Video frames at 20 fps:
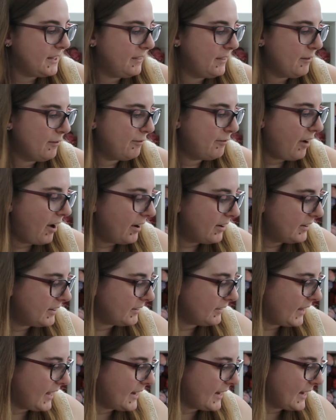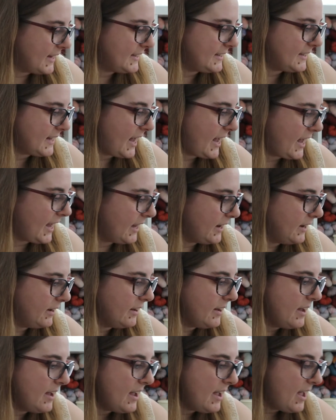in the funk, like I
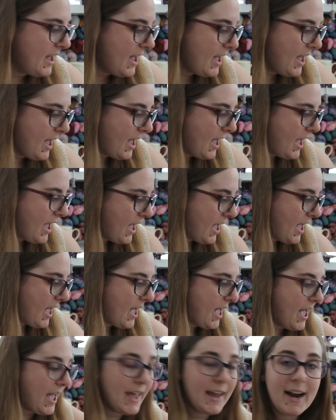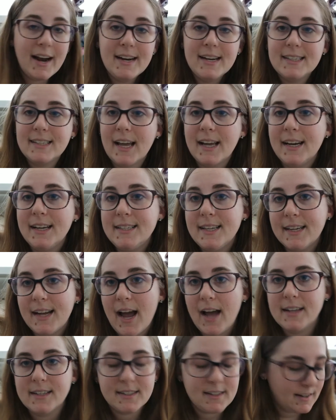said, and I decided to
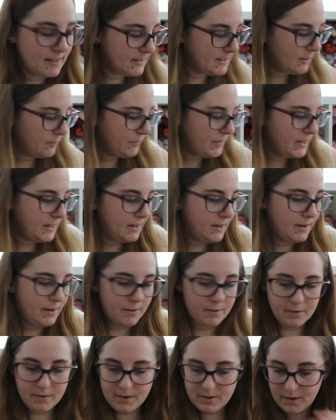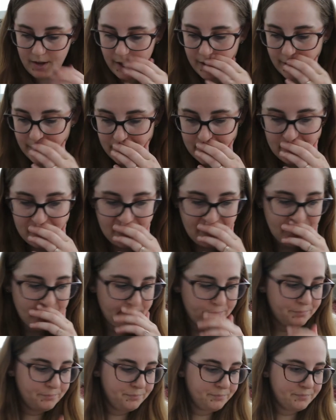cast on something new.
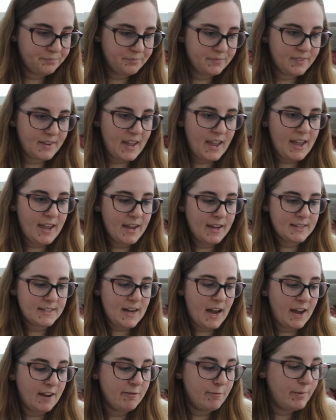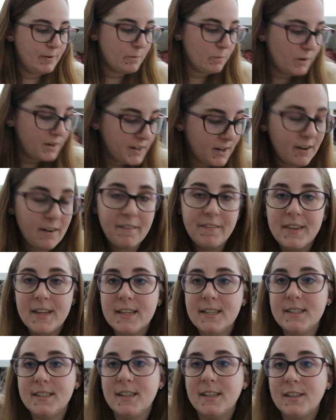Um, and I've been working on
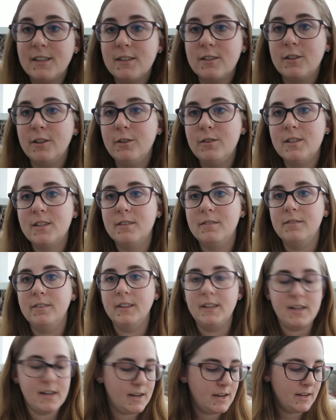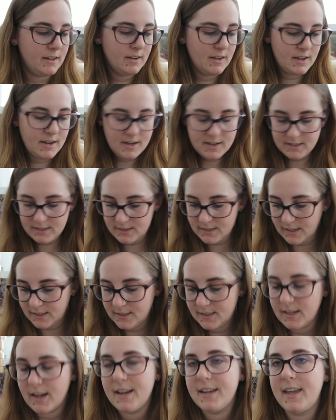this exclusively
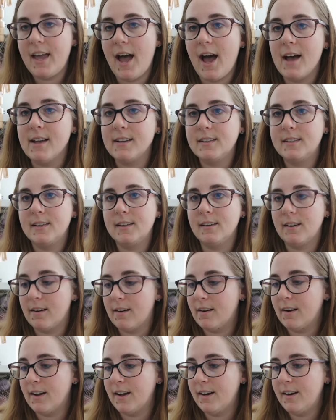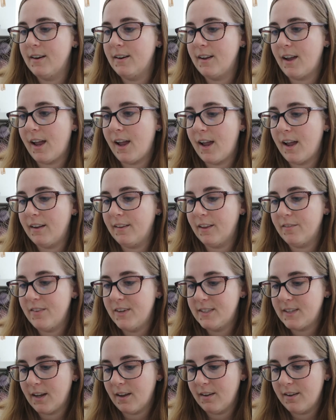since I cast it on and let
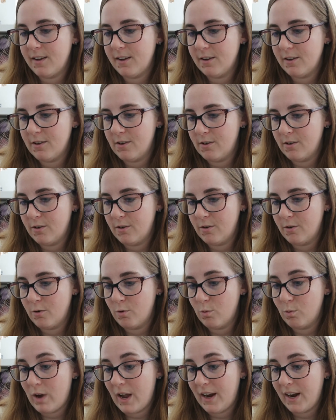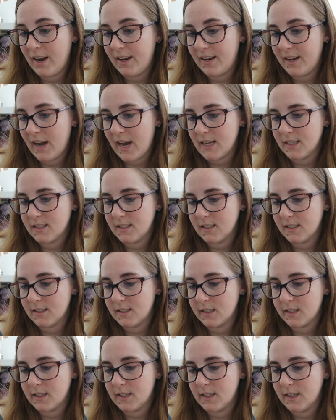me tell you when I cast
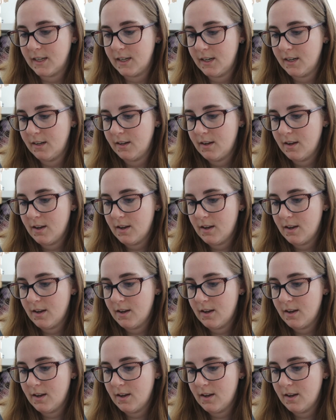this on.